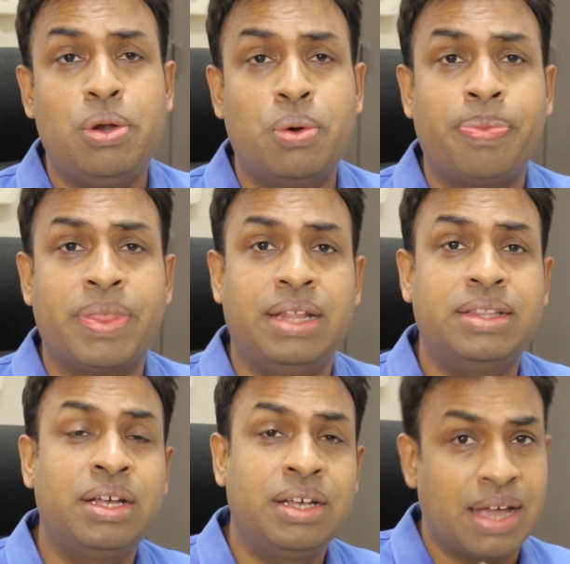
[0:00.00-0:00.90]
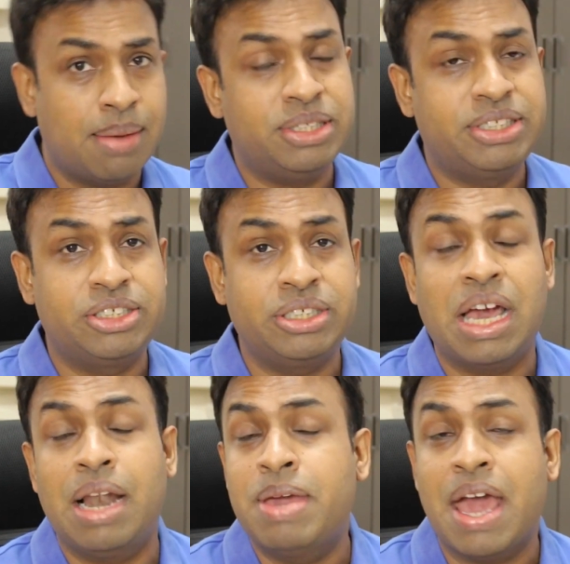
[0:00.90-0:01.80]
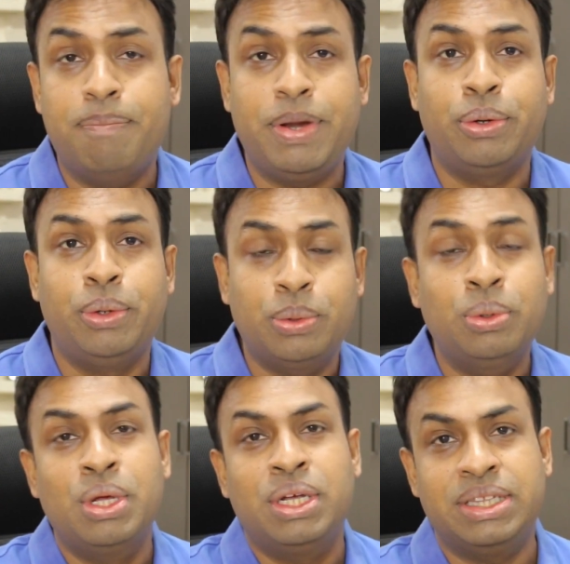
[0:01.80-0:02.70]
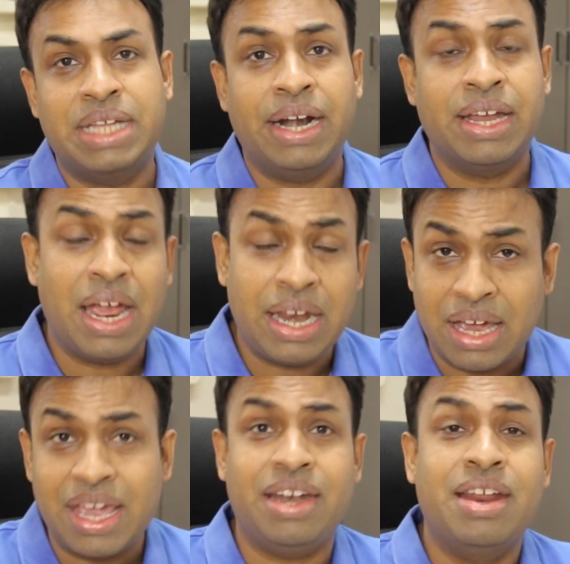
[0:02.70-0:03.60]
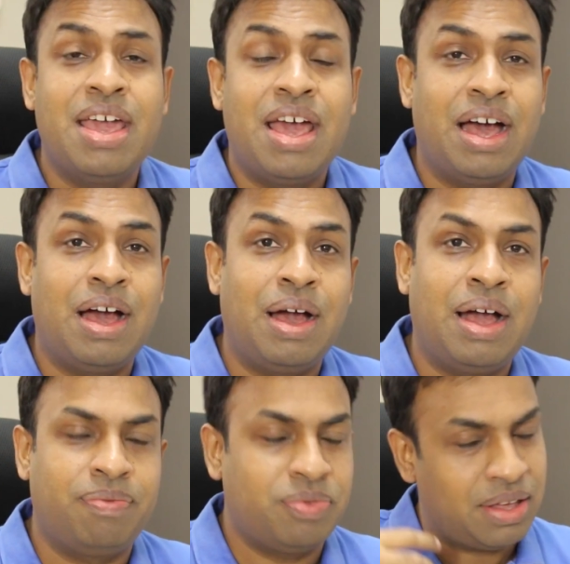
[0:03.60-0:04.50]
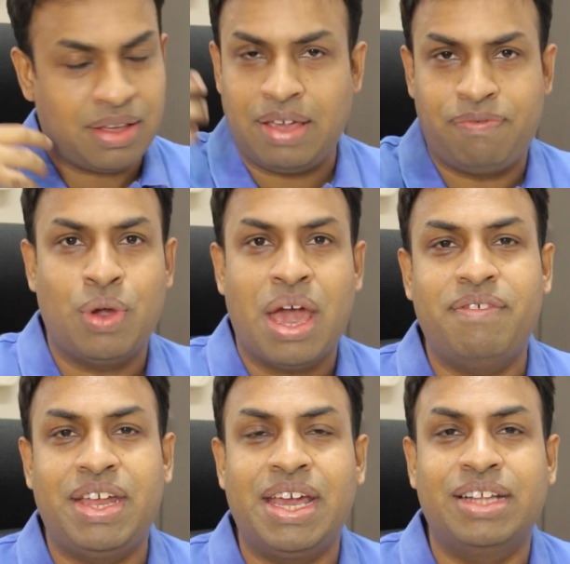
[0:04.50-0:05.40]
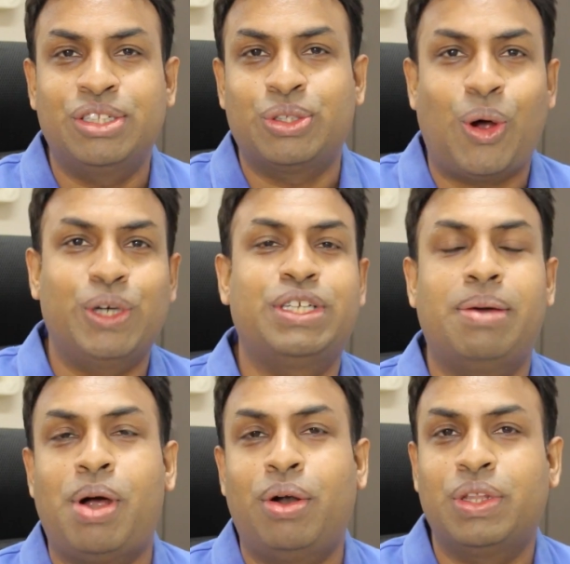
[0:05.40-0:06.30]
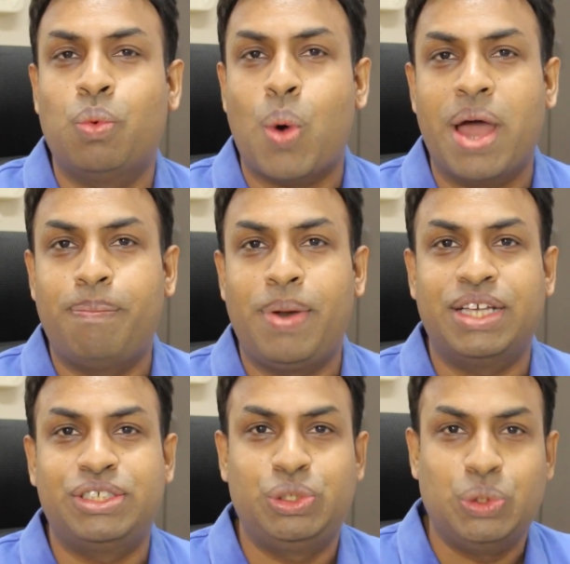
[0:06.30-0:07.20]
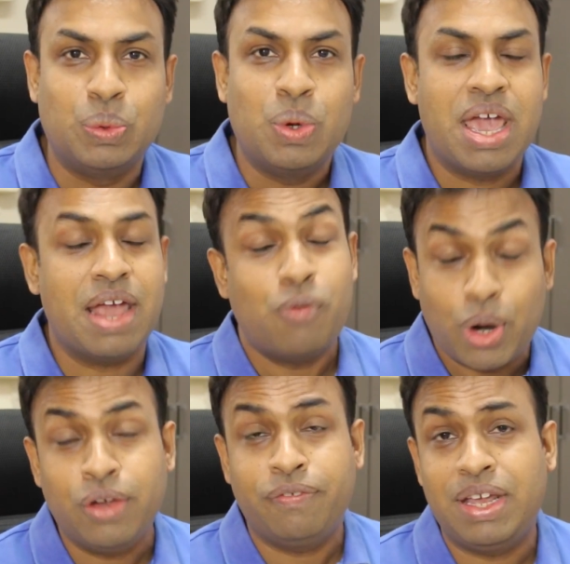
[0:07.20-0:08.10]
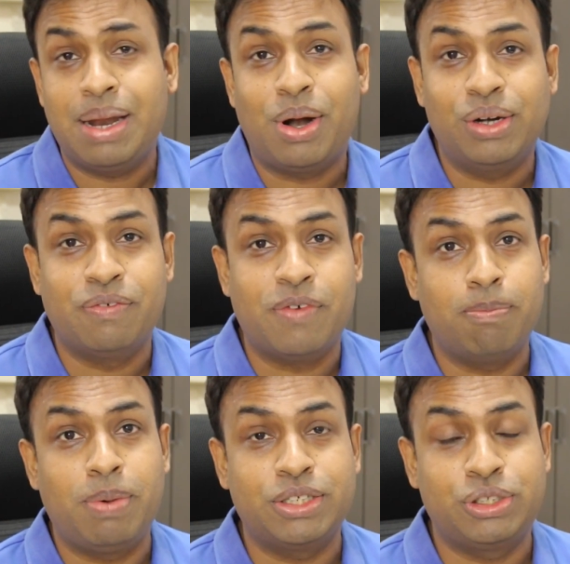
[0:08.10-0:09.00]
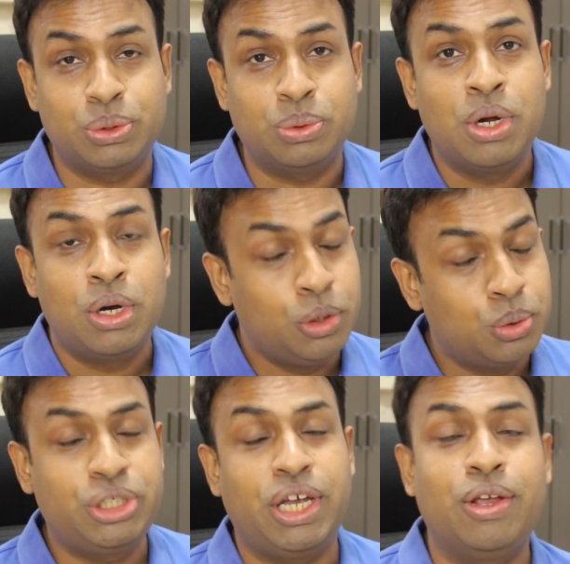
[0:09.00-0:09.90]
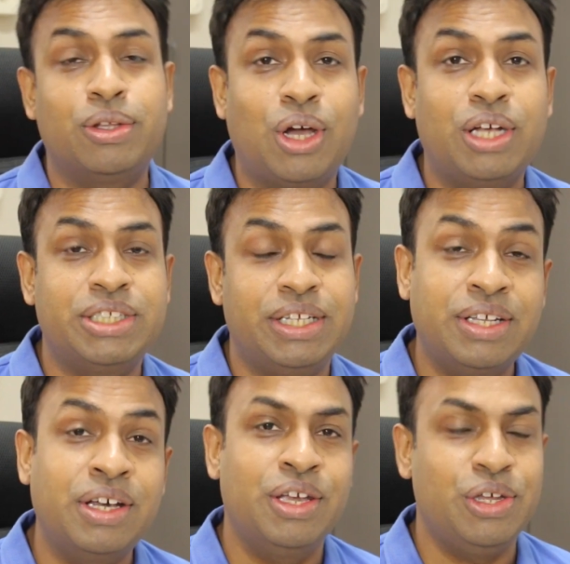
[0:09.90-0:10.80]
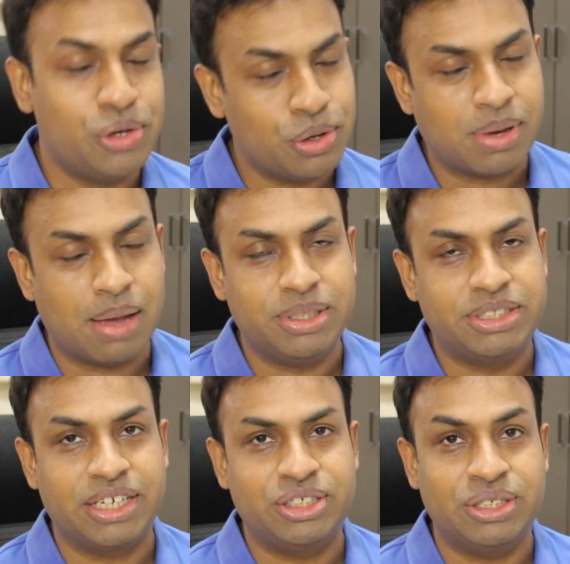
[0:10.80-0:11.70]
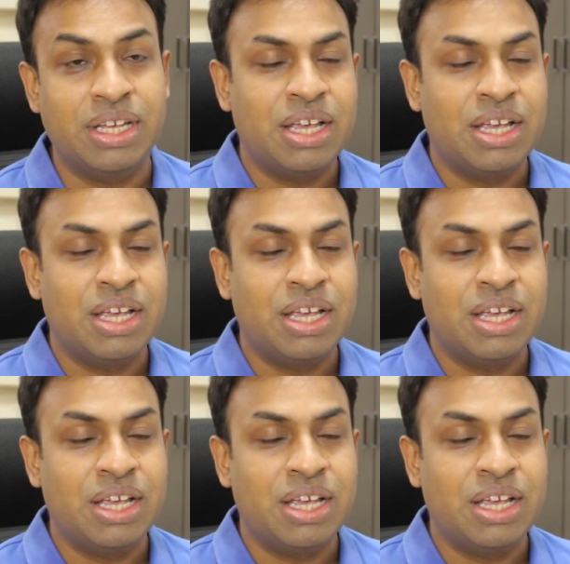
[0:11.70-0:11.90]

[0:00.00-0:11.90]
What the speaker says: me know in the comment section. I'll be happy to do that. And again, if you have any other thoughts about the OnePlus 2 and what do you feel about the OnePlus 2, do share your thoughts in the YouTube comment section.